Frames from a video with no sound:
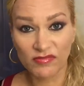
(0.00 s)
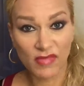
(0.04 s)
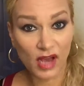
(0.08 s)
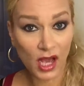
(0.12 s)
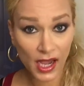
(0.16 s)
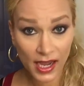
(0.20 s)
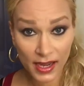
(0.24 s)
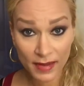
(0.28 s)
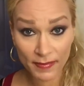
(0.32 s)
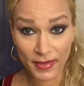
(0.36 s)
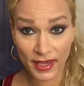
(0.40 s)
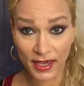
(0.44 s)

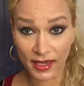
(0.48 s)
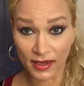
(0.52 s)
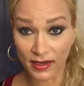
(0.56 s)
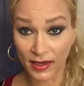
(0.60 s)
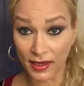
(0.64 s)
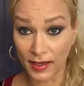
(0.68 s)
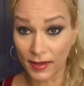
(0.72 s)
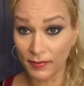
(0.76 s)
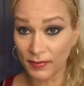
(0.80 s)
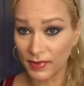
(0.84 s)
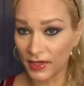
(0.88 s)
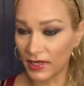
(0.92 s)
eye
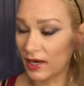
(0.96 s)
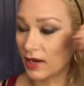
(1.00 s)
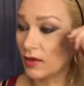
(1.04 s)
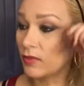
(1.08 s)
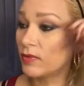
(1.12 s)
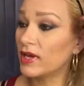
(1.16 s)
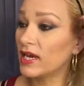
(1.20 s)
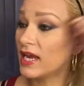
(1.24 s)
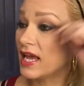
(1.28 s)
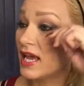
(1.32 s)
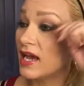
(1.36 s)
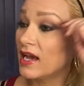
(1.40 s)
makeup, and I
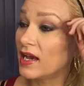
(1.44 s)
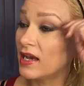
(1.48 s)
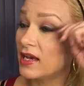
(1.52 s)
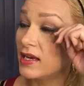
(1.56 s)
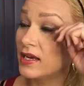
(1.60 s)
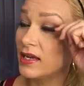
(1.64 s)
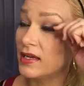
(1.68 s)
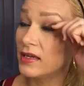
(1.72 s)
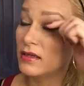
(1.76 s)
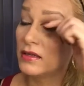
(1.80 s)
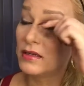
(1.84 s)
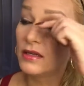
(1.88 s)
went ahead
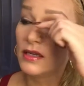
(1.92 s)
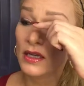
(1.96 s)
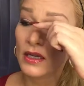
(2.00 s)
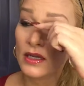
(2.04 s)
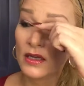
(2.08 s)
and